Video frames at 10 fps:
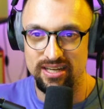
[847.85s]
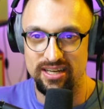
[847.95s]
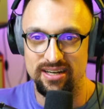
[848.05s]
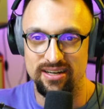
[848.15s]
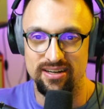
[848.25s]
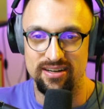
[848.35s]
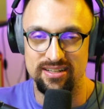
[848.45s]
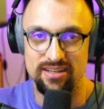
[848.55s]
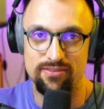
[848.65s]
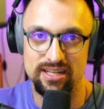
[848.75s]

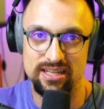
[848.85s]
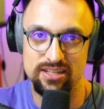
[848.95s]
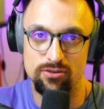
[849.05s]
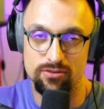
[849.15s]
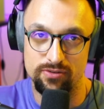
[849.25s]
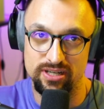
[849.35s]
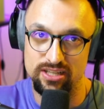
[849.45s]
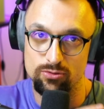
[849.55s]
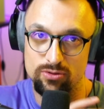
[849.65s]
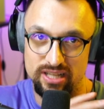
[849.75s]
Definitely don't
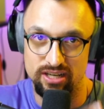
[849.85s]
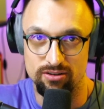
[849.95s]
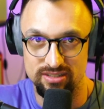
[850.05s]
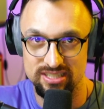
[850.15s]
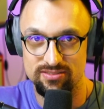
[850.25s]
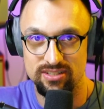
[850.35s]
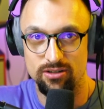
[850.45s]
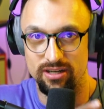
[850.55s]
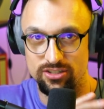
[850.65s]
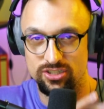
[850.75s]
forget to click on this
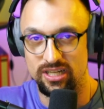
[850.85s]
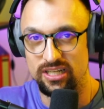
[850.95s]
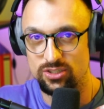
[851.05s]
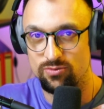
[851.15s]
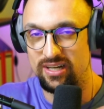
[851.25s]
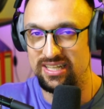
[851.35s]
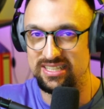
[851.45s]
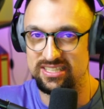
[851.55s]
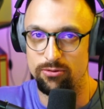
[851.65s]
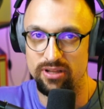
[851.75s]
video and check this one.
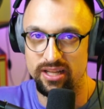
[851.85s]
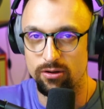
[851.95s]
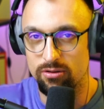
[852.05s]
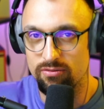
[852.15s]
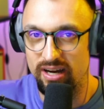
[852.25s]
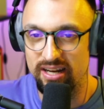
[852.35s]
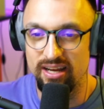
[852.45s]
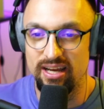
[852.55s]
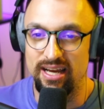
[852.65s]
It's a really good one.